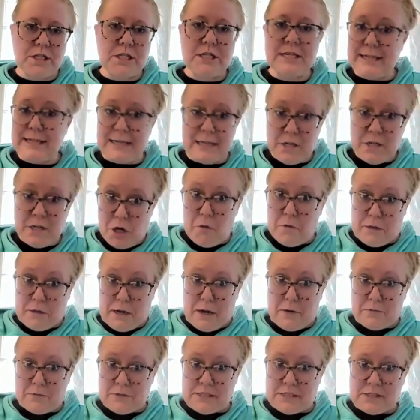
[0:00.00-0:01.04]
she didn't know
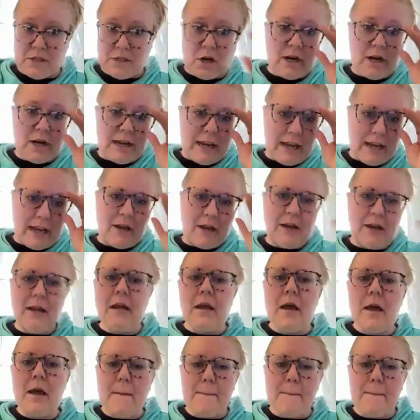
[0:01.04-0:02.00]
that I was starting it,